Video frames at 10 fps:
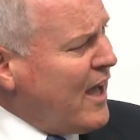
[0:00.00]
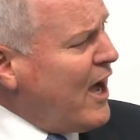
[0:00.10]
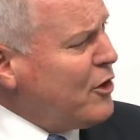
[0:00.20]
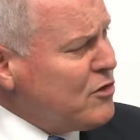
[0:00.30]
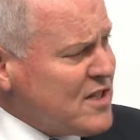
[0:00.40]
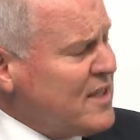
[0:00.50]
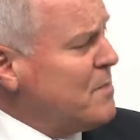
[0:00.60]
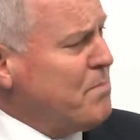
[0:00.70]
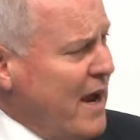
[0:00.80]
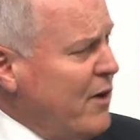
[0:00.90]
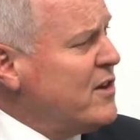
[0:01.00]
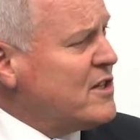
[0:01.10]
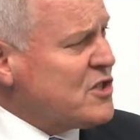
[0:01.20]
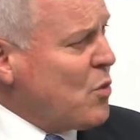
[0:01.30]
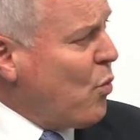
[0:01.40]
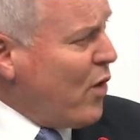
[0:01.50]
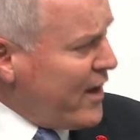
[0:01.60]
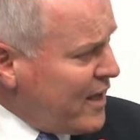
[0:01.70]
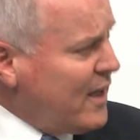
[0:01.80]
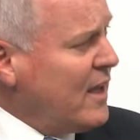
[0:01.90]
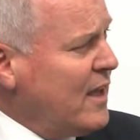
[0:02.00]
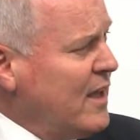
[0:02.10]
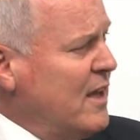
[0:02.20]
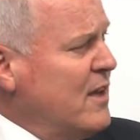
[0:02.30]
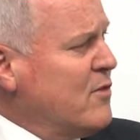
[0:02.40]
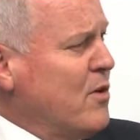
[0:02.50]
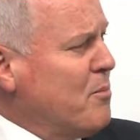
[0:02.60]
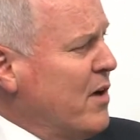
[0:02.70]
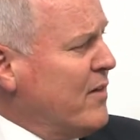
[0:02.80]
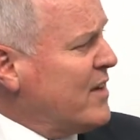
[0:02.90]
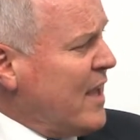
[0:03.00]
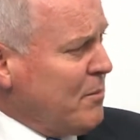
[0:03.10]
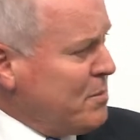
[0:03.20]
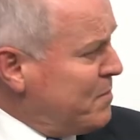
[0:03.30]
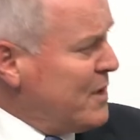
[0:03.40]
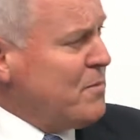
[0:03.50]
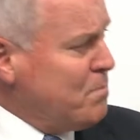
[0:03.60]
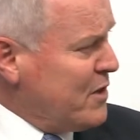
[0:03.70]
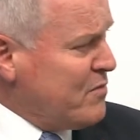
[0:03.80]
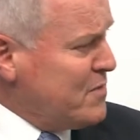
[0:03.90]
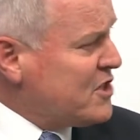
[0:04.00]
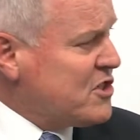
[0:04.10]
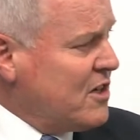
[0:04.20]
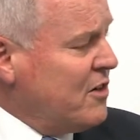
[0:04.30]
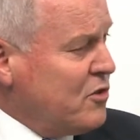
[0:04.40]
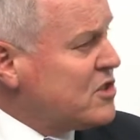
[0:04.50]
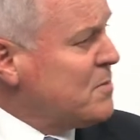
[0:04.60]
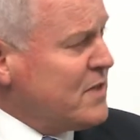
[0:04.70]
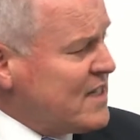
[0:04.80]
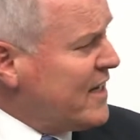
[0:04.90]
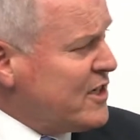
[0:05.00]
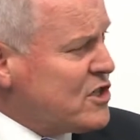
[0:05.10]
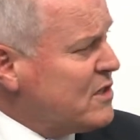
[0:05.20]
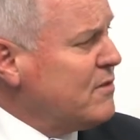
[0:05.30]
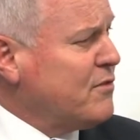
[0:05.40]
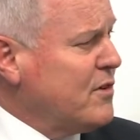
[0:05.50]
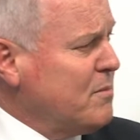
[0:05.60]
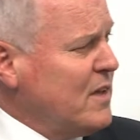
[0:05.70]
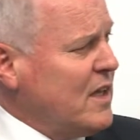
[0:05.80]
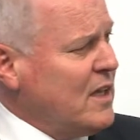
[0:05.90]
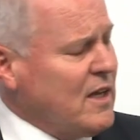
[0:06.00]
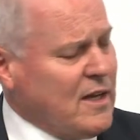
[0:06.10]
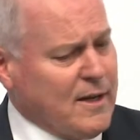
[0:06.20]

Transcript: How do you take the barriers away from private capital, bit of risk mitigation from the